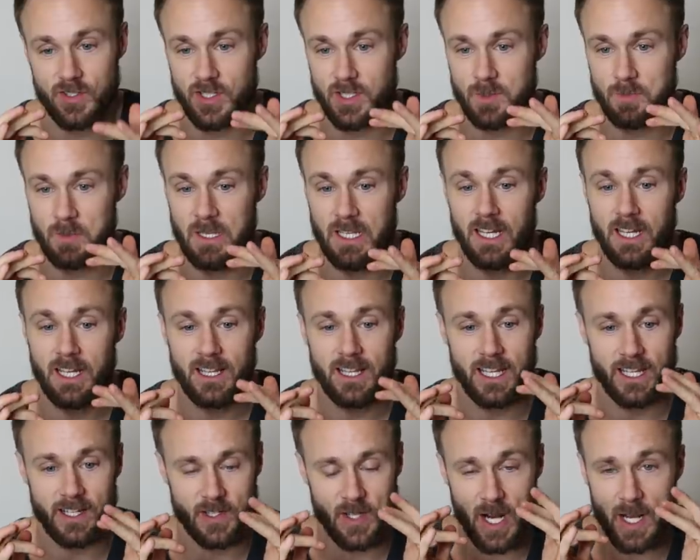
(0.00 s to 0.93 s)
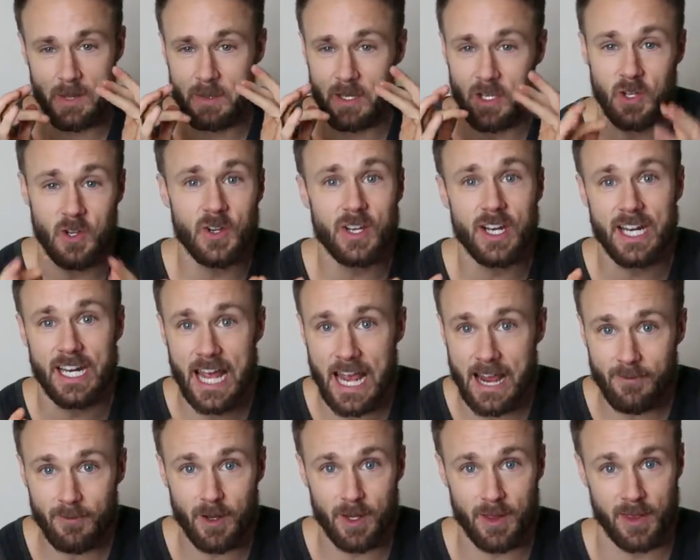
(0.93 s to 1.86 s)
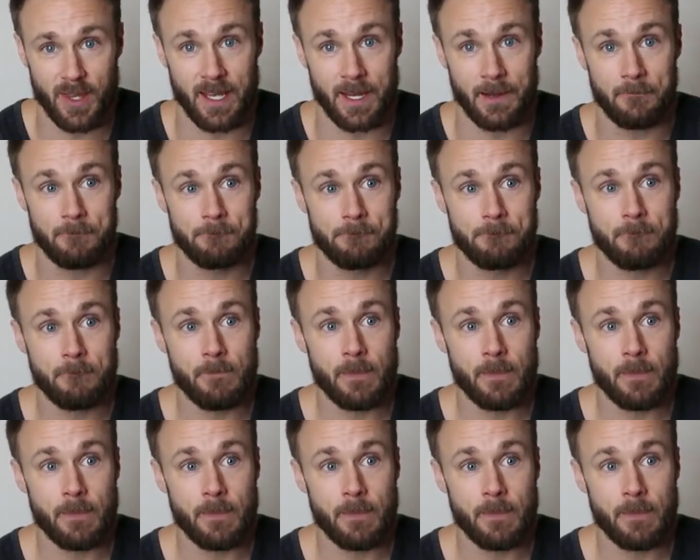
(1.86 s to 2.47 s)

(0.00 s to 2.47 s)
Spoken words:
or just be like trying to be good at everything.